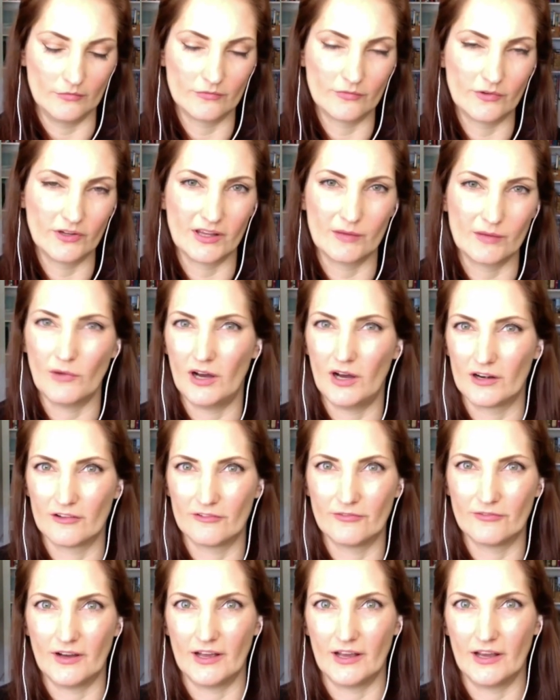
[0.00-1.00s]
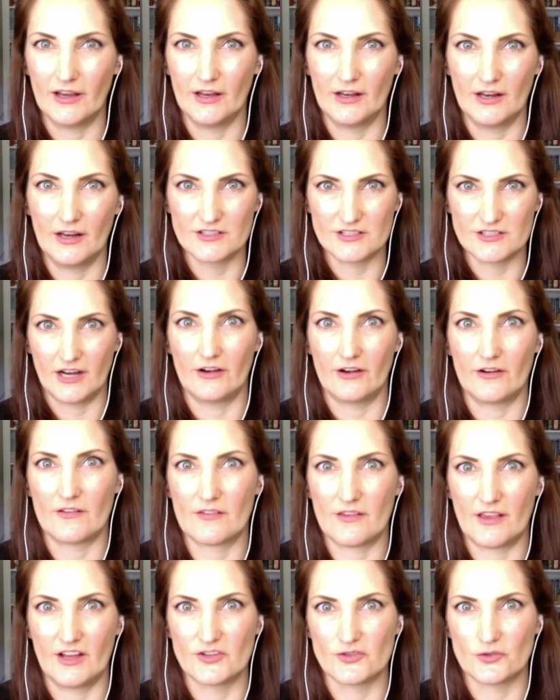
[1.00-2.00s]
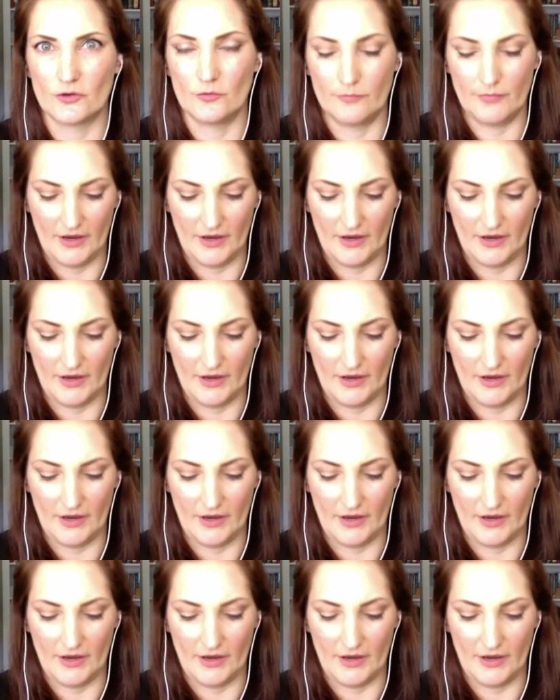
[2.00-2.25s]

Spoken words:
really modify an entire schedule